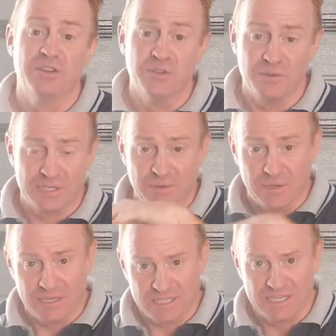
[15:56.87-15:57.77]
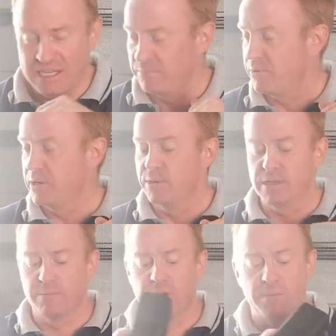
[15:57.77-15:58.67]
are new, so it's sticking pretty good at
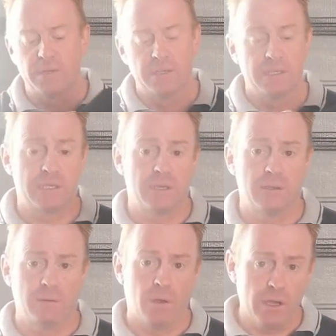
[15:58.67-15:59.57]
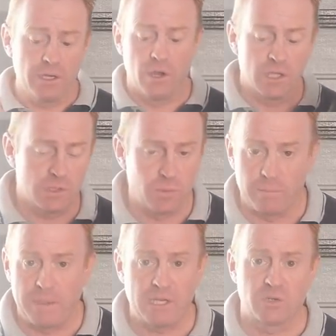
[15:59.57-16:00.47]
the moment. So I can hot
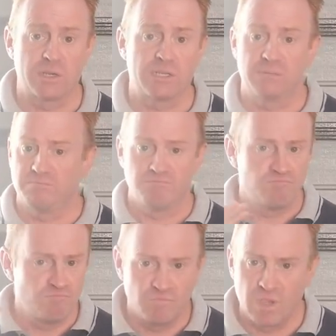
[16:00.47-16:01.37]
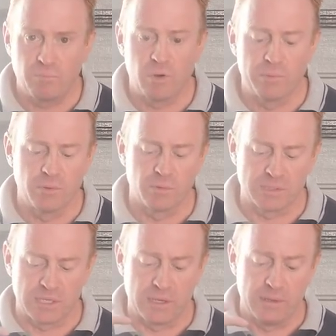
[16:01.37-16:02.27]
swap batteries, no problem at all.
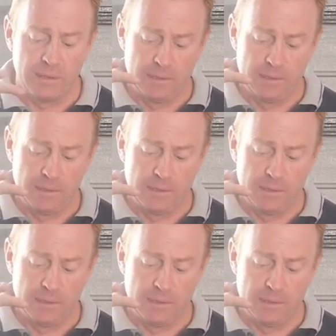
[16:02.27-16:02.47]
So